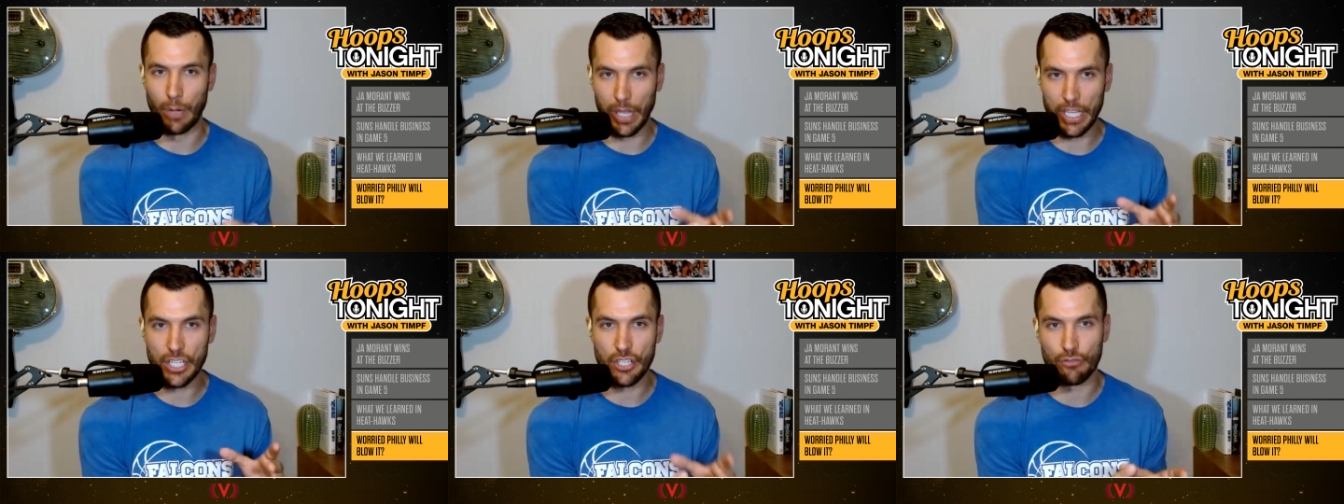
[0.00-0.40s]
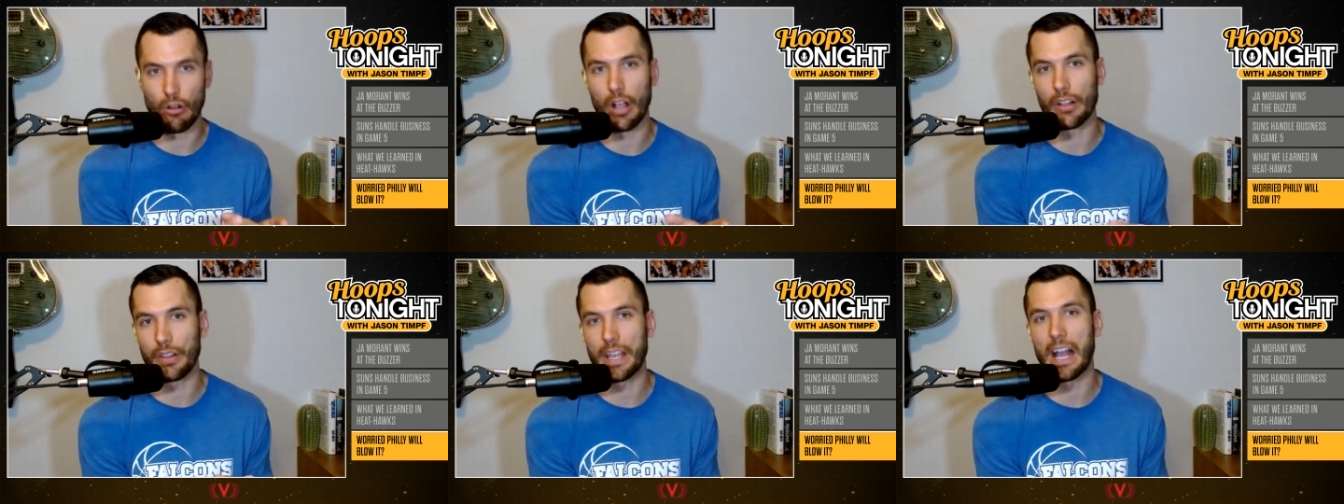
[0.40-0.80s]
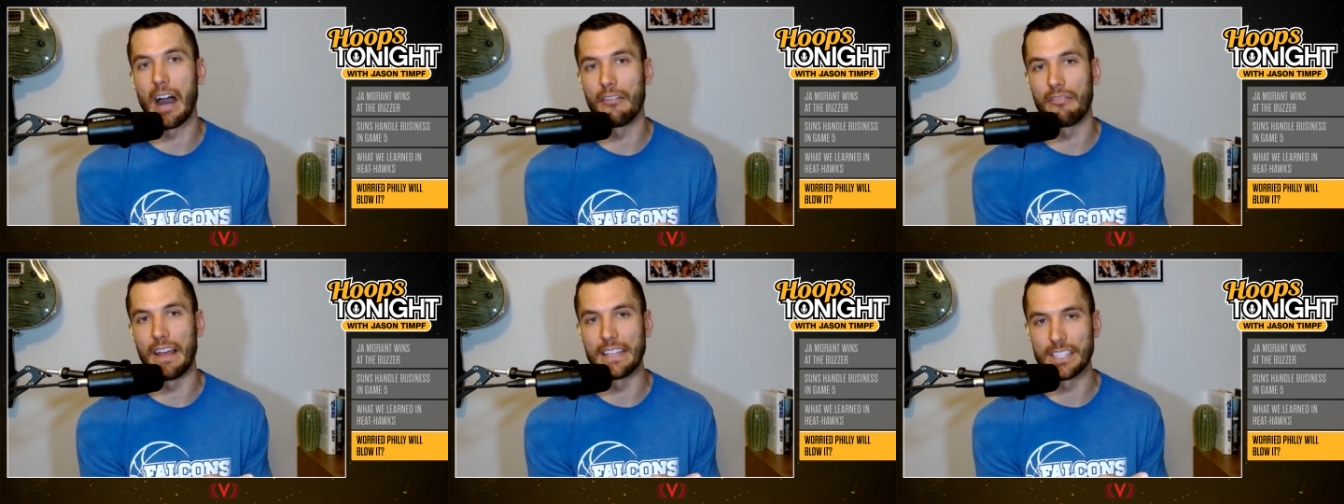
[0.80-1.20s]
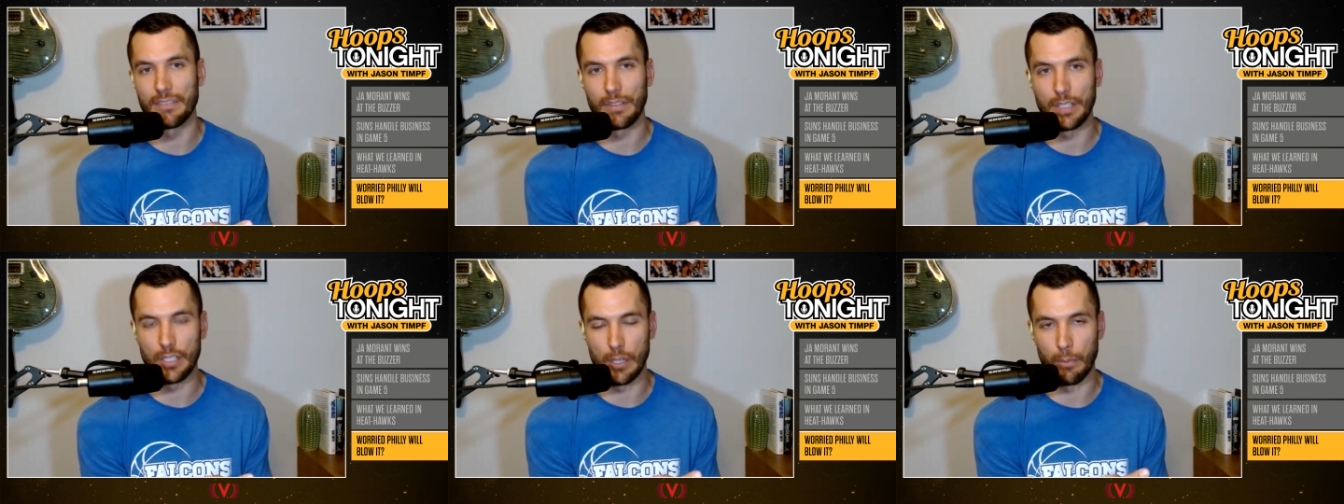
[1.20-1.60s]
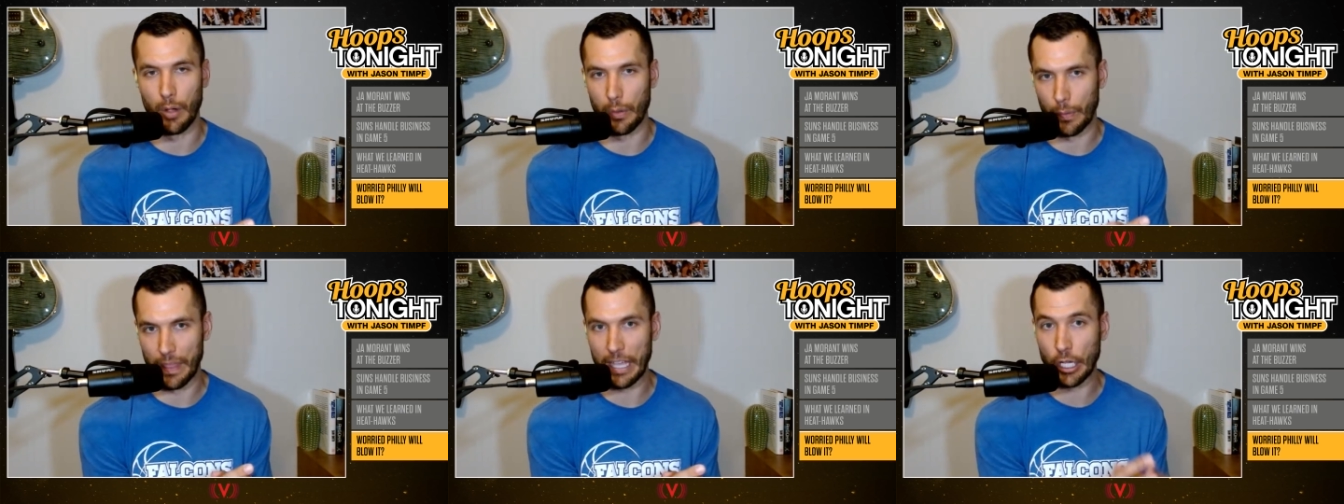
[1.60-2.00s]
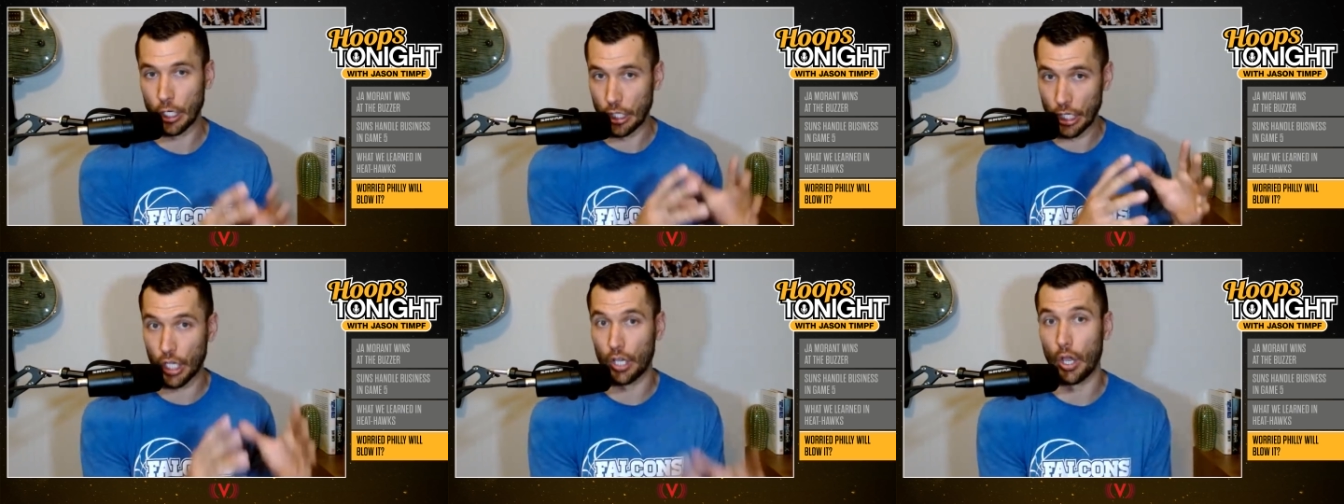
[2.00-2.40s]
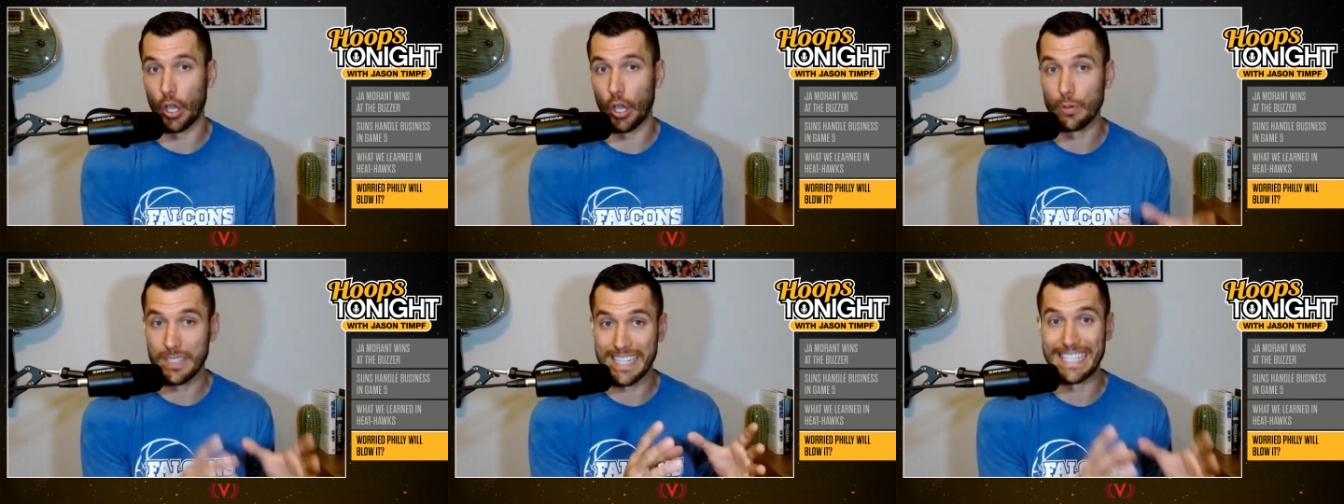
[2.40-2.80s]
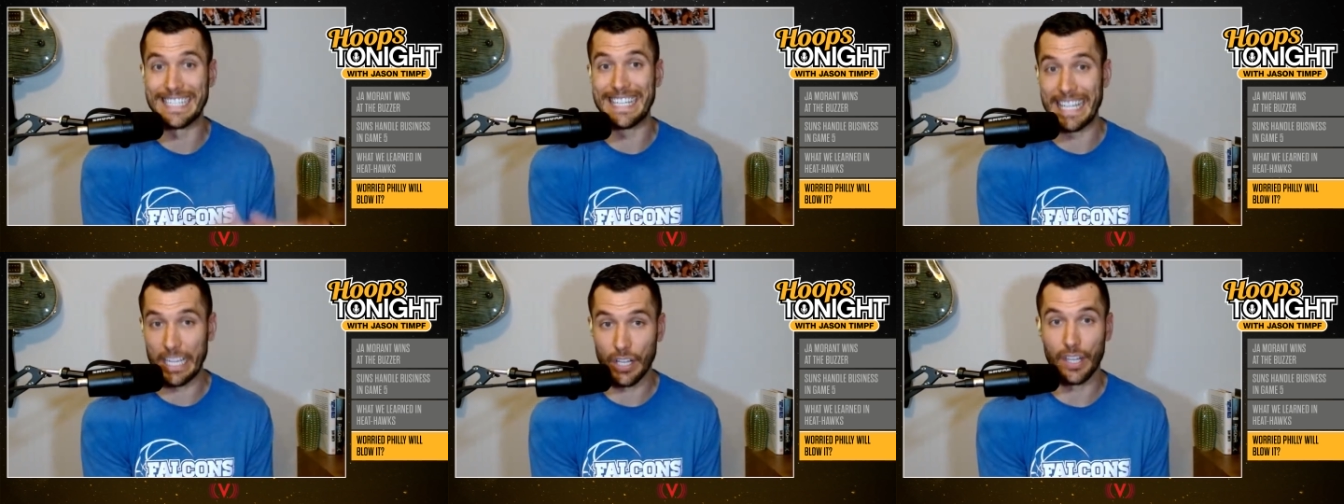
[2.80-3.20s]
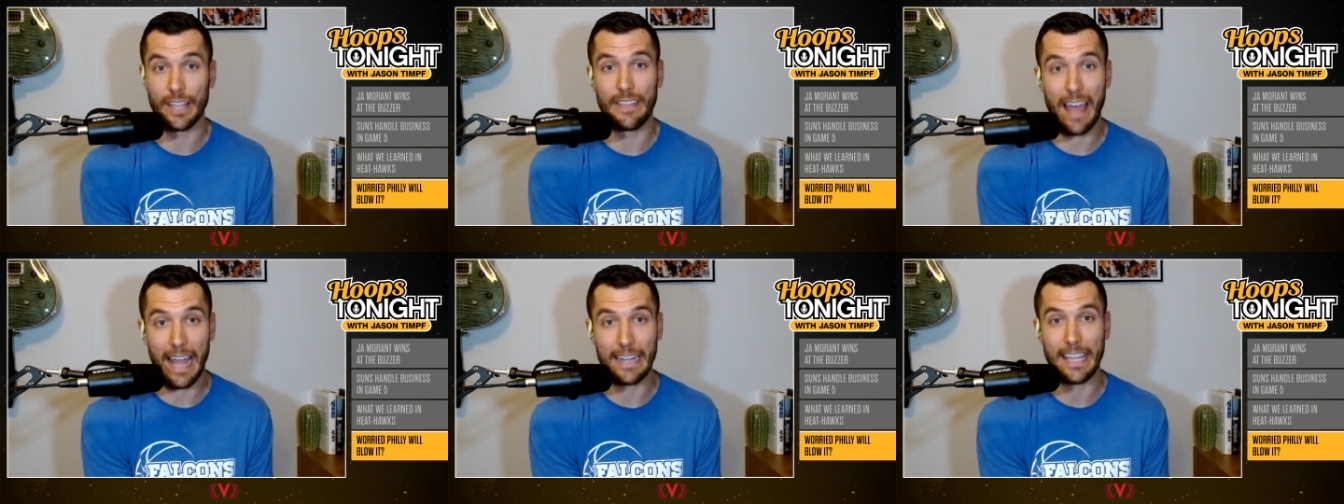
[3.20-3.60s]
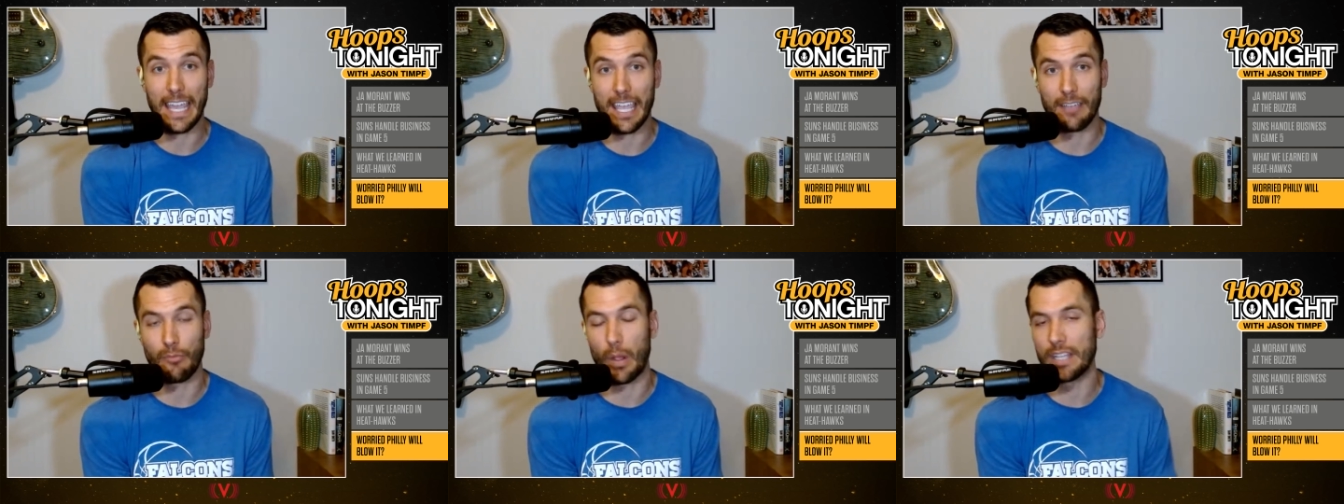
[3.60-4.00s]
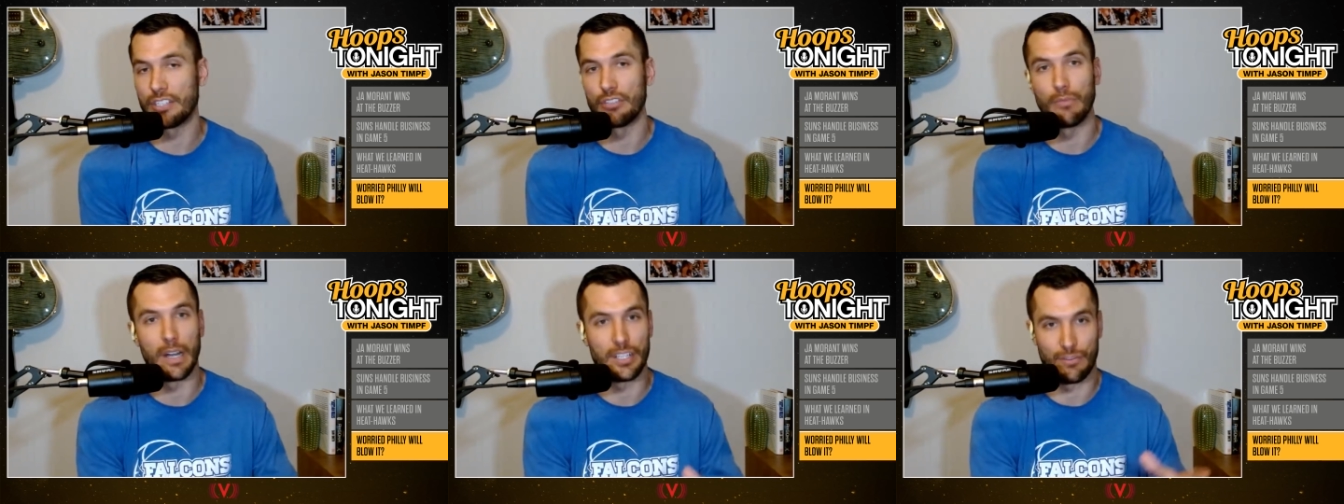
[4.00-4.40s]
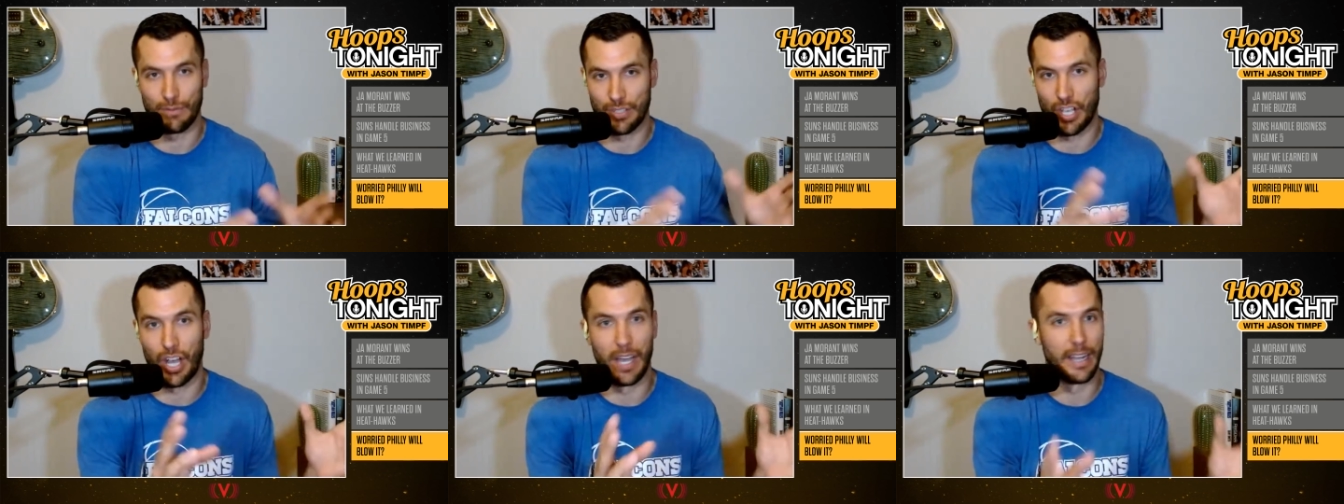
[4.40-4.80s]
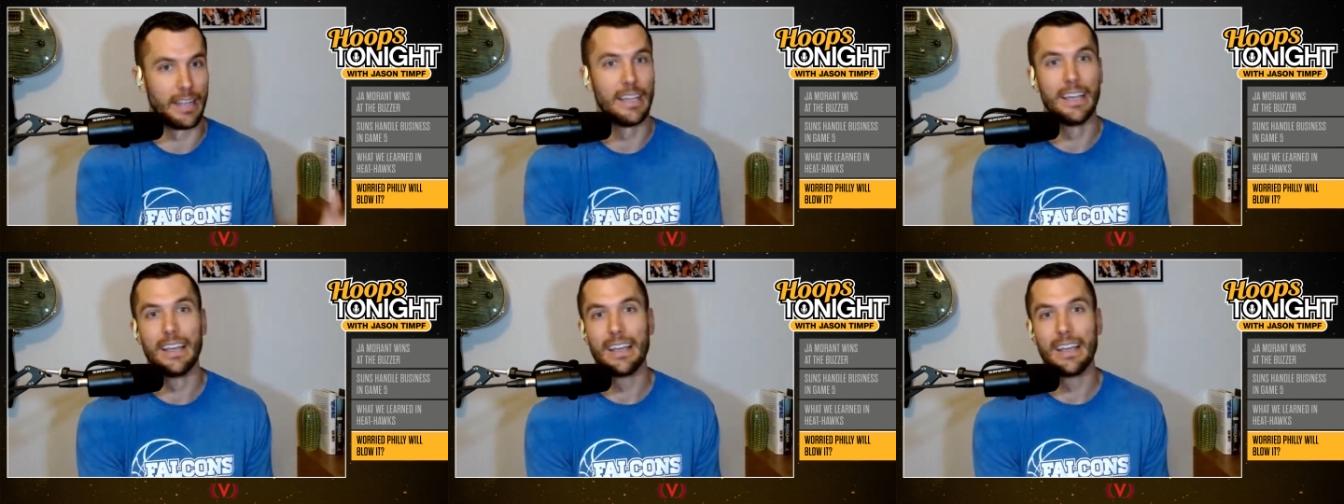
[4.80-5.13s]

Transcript: really struggling offensively to the point where they couldn't close the deal in that game. Way too much was on